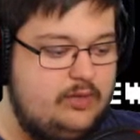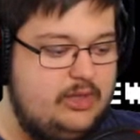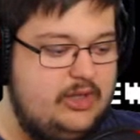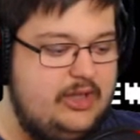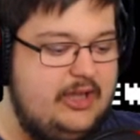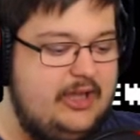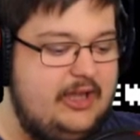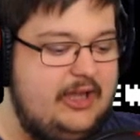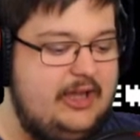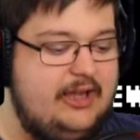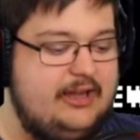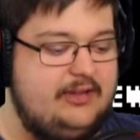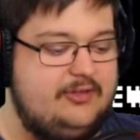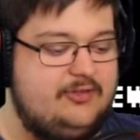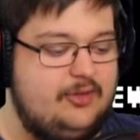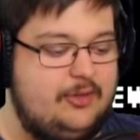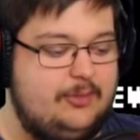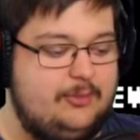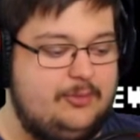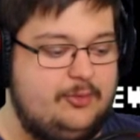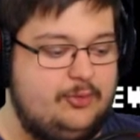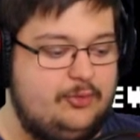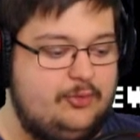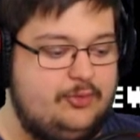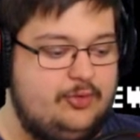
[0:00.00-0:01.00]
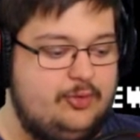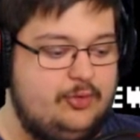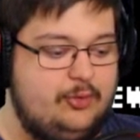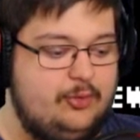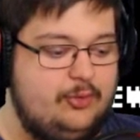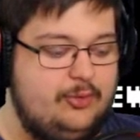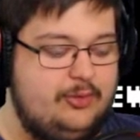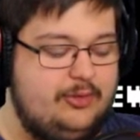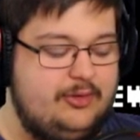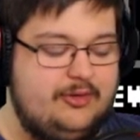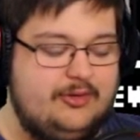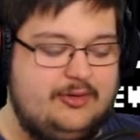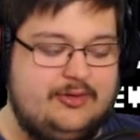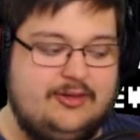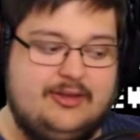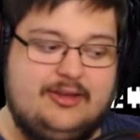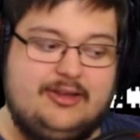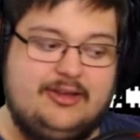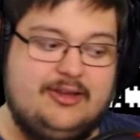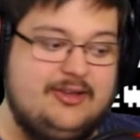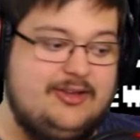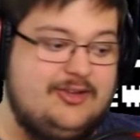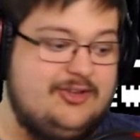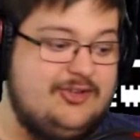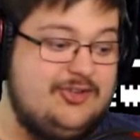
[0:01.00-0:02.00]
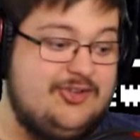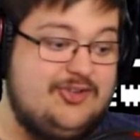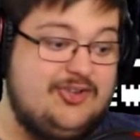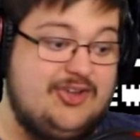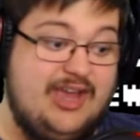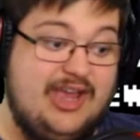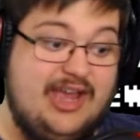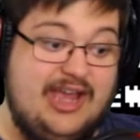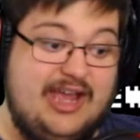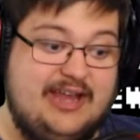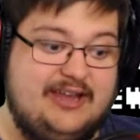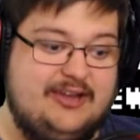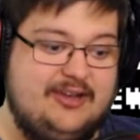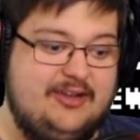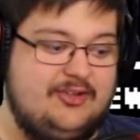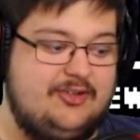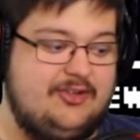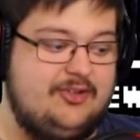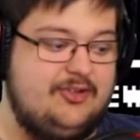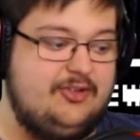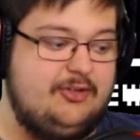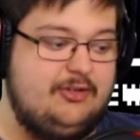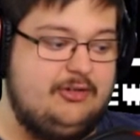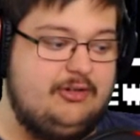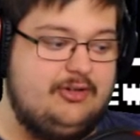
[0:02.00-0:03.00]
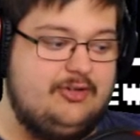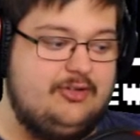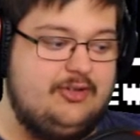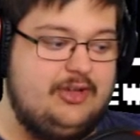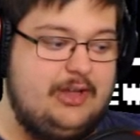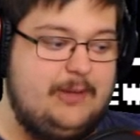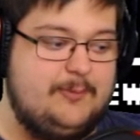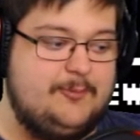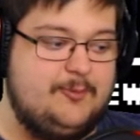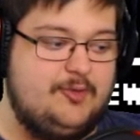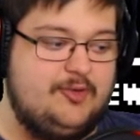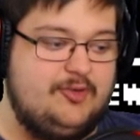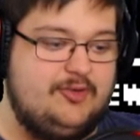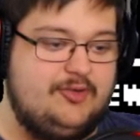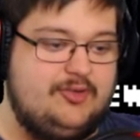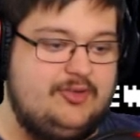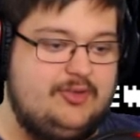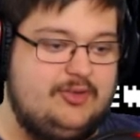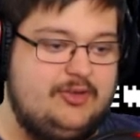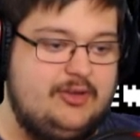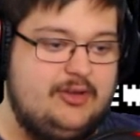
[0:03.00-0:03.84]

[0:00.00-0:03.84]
Ah, I jumped too soon. Shit, is considering his options.